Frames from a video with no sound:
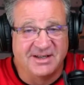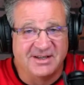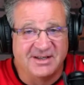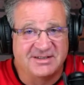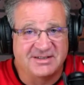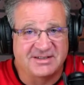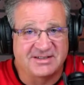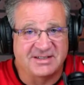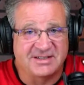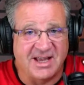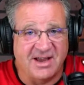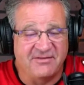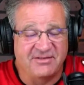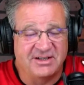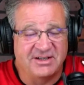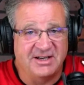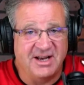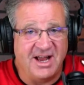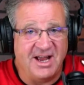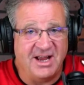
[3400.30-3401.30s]
7
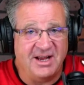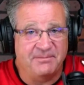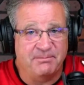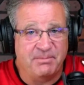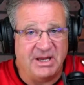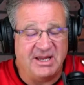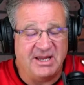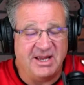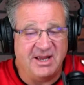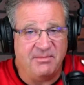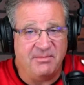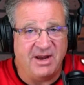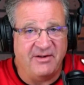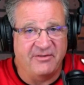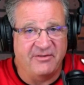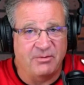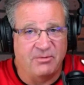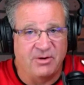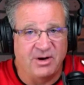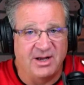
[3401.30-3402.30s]
to 9 p.m.
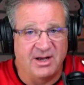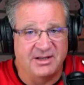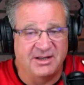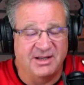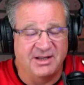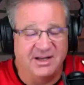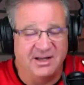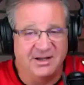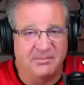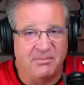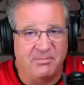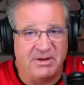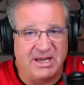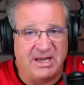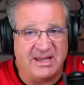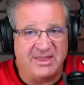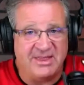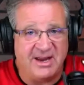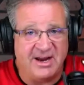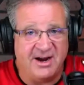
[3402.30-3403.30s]
Everyone, be
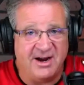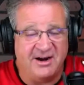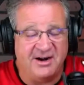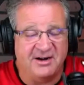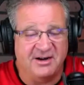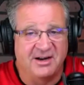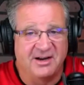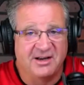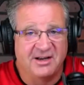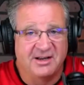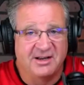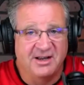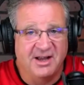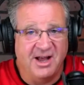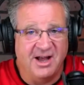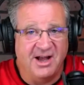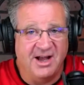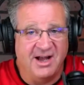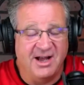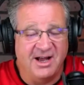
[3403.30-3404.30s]
there.
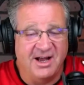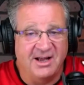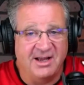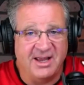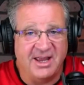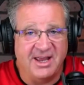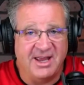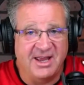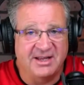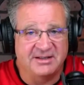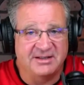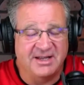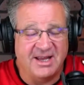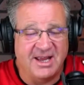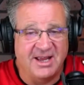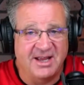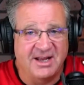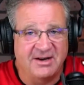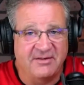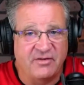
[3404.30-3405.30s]
And
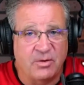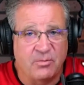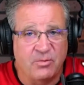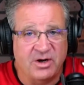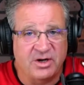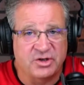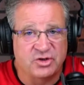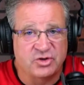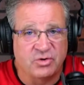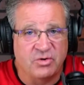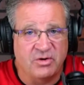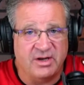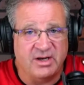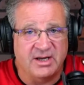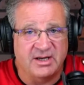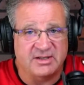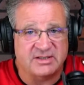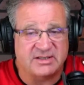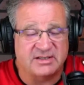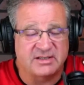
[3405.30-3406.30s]
if you want to join
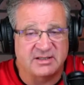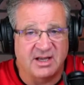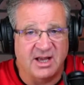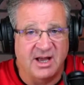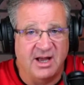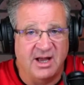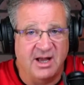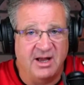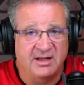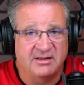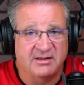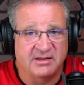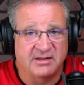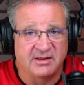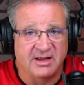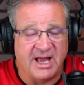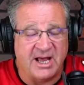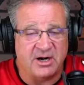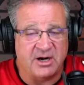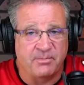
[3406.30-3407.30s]
us,
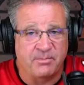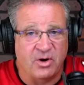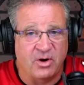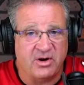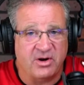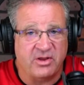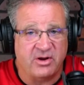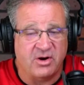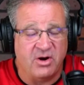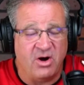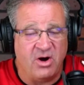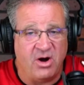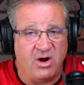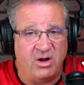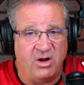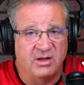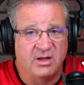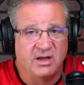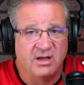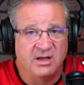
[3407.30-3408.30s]
latter part of the
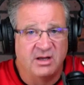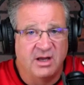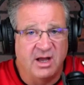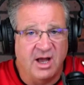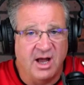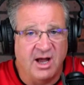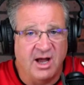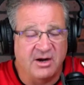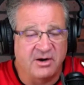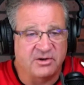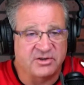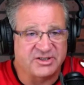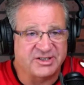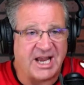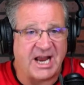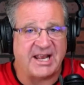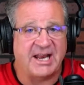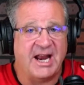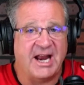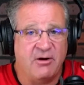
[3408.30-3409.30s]
call, or
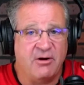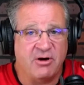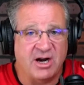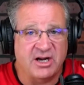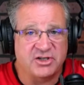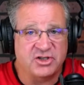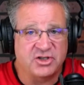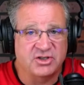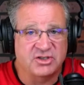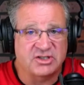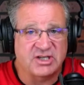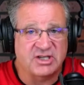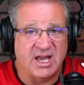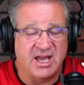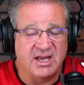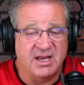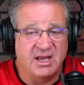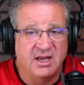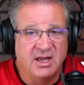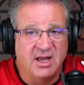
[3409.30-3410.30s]
second hour, I should
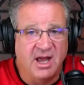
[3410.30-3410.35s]
say,